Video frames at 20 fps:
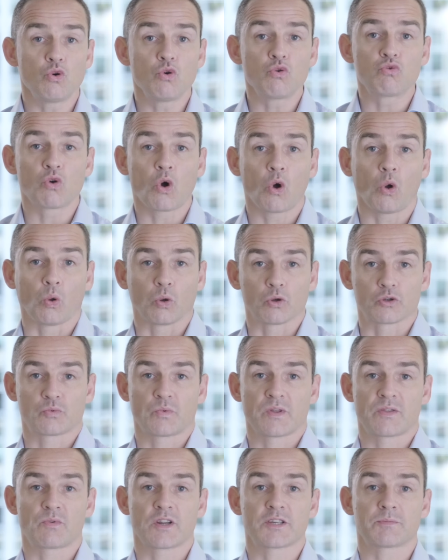two roles
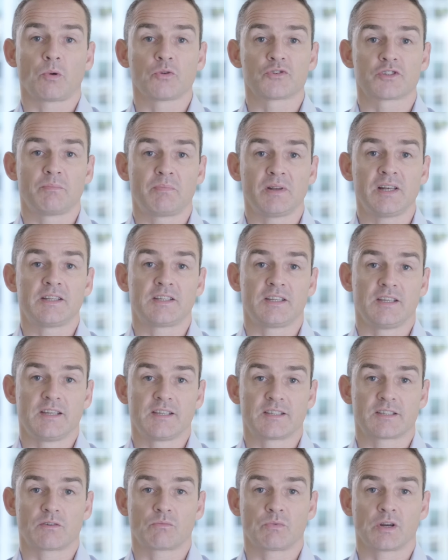with
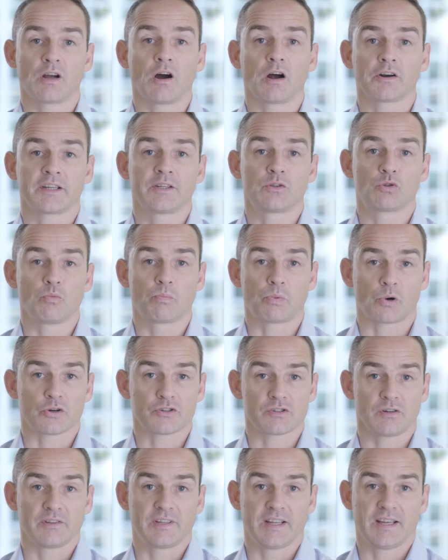responsibilities regarding to
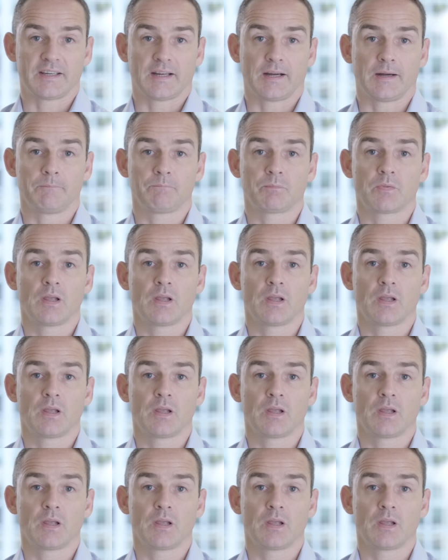personal data: